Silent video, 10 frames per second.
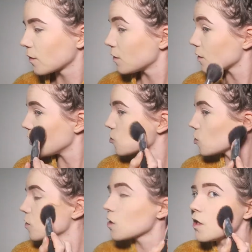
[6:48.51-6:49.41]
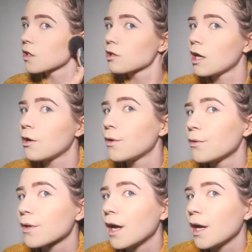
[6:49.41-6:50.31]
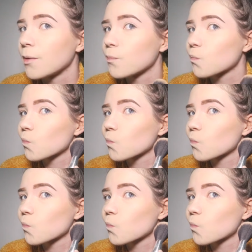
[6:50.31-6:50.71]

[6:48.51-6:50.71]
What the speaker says: it's actually turning out okay.